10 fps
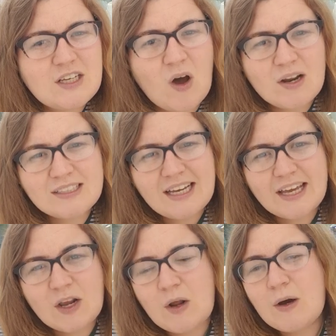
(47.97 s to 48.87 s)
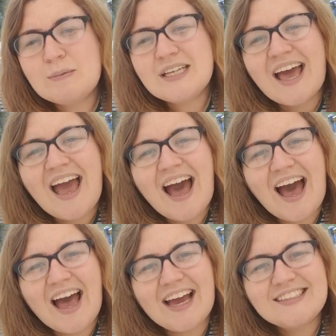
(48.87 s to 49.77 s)
holiday clubs,
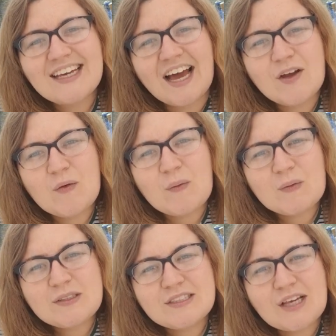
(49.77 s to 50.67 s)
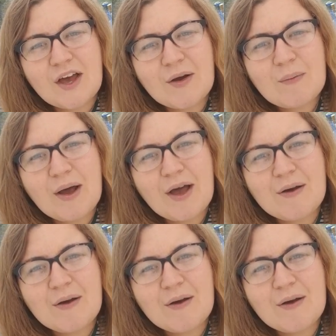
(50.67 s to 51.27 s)
and I also